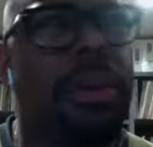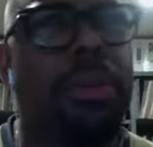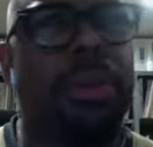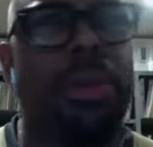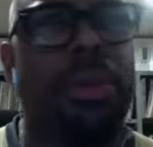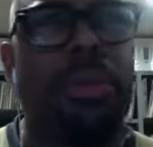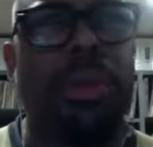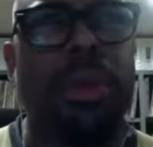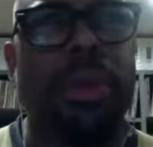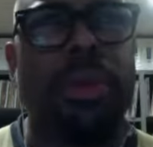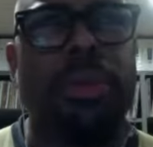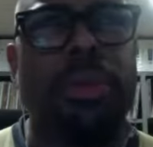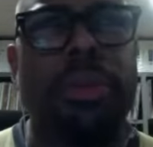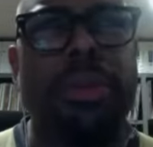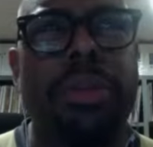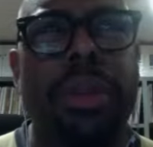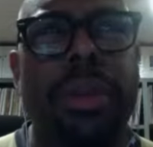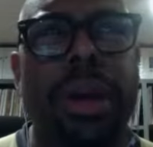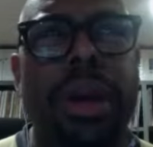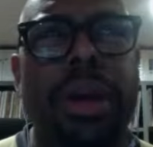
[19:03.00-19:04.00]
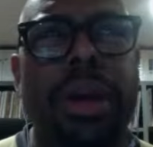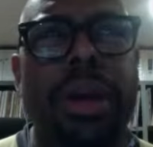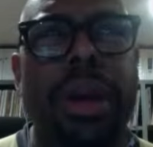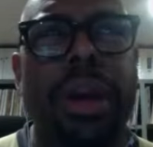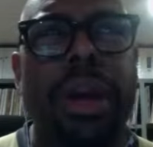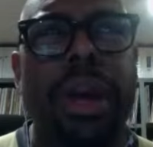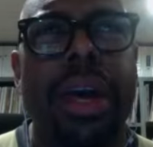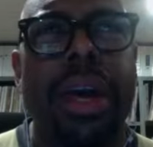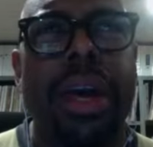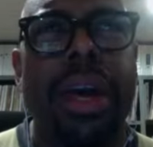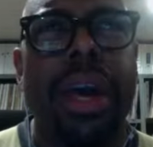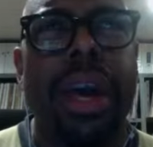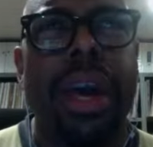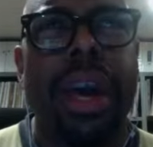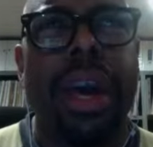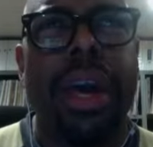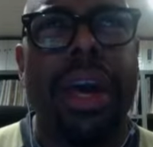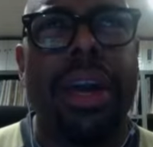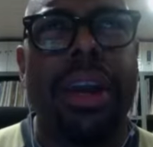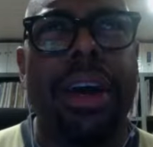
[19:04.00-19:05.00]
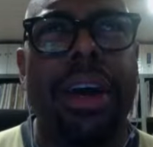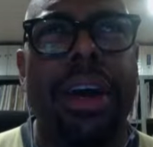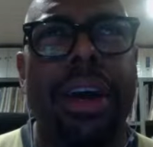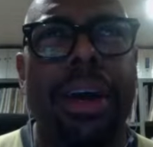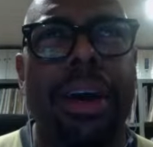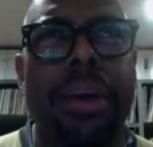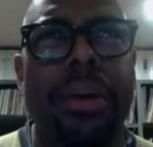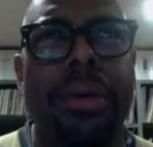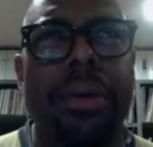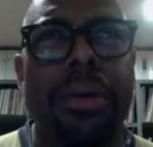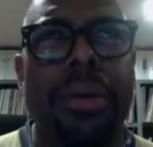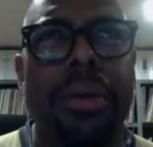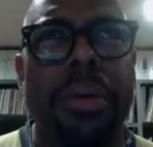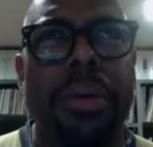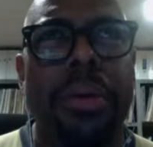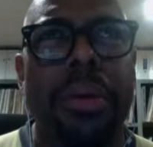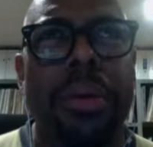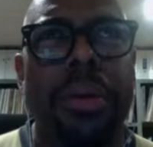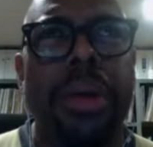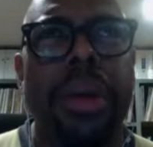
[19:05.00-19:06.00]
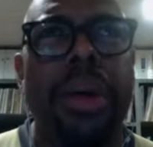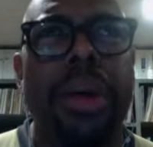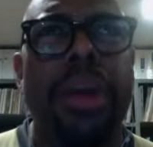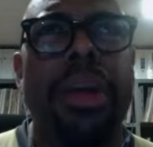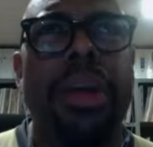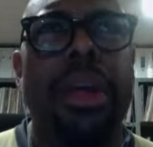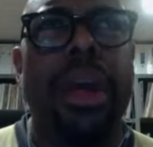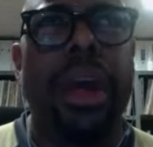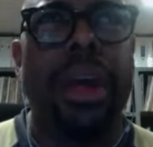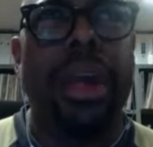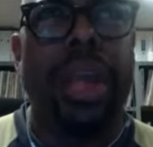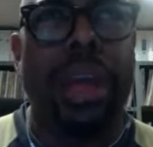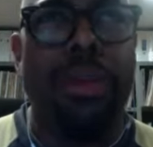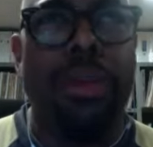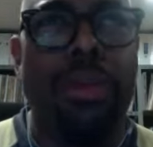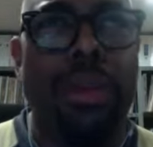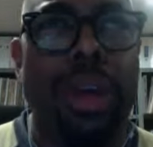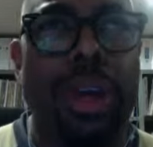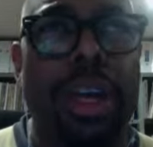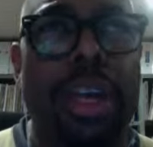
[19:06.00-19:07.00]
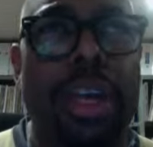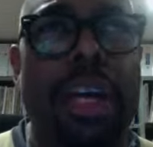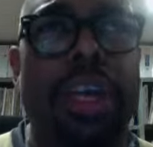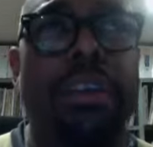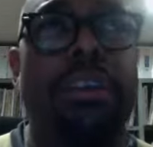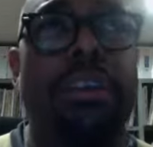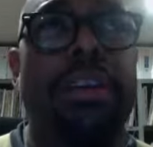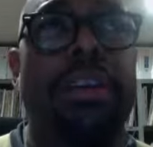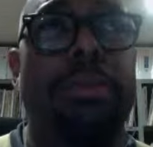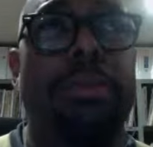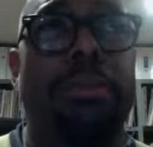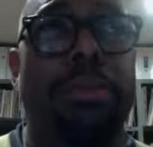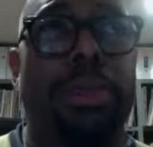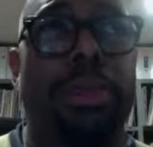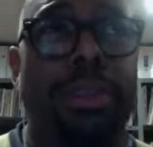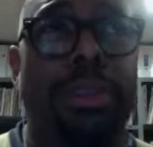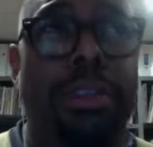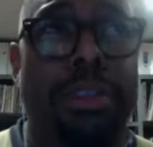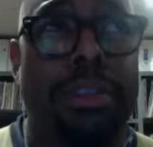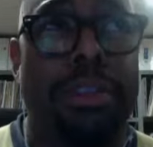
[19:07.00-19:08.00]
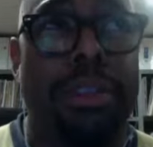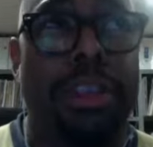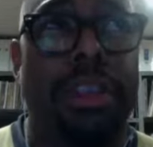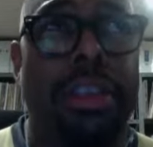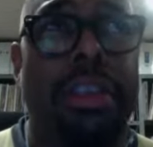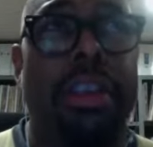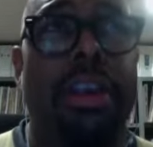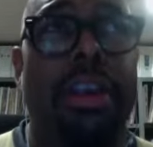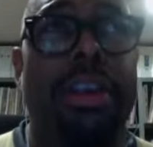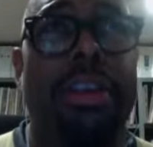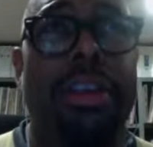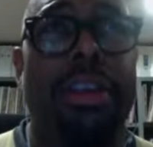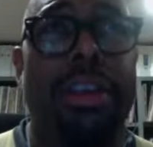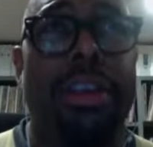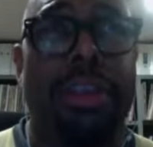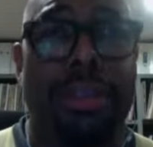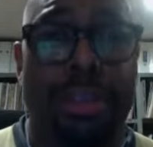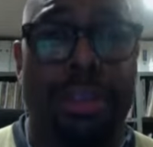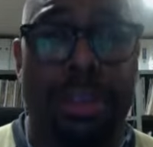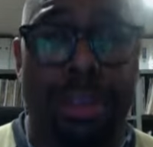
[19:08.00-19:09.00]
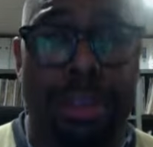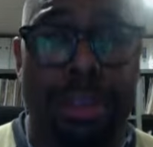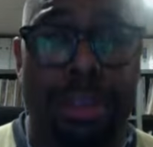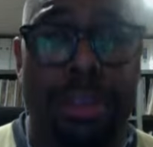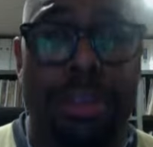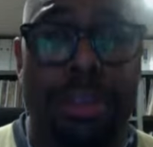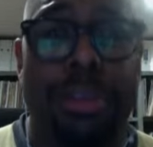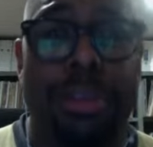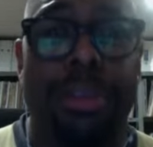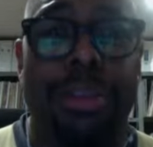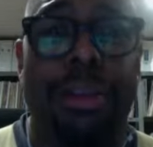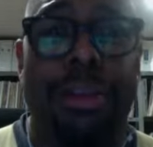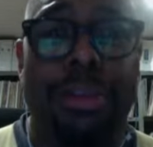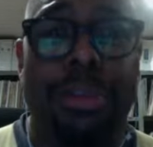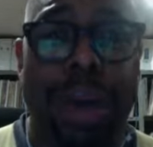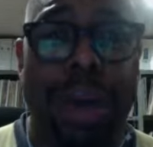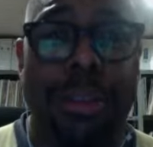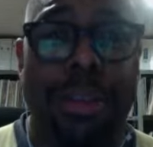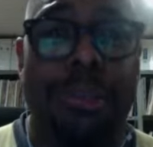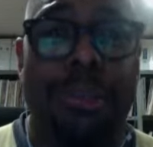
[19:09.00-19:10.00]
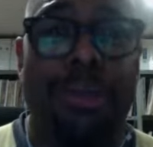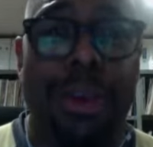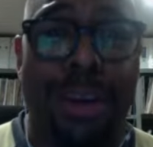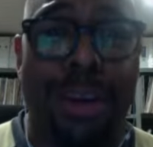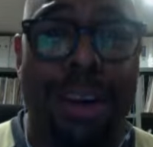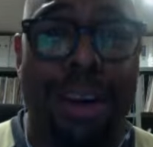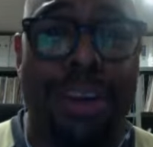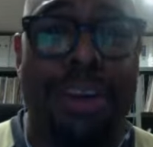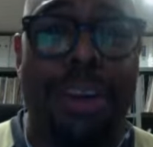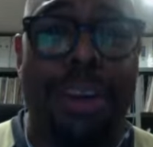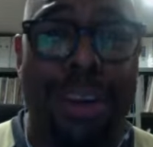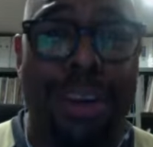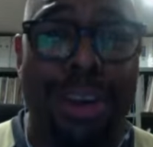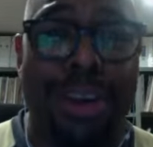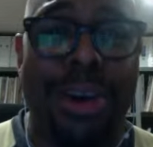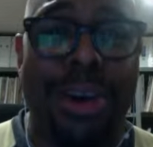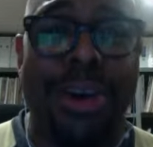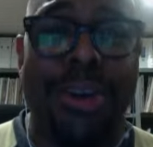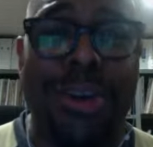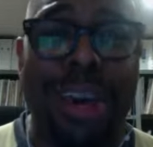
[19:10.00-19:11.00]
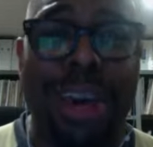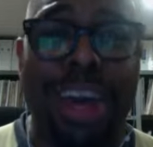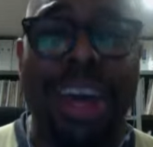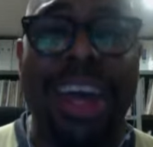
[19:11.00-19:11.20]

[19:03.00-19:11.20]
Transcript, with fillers: on the road somewhere. And uh, yeah, they really did push the listeners about as far as they could go. Right.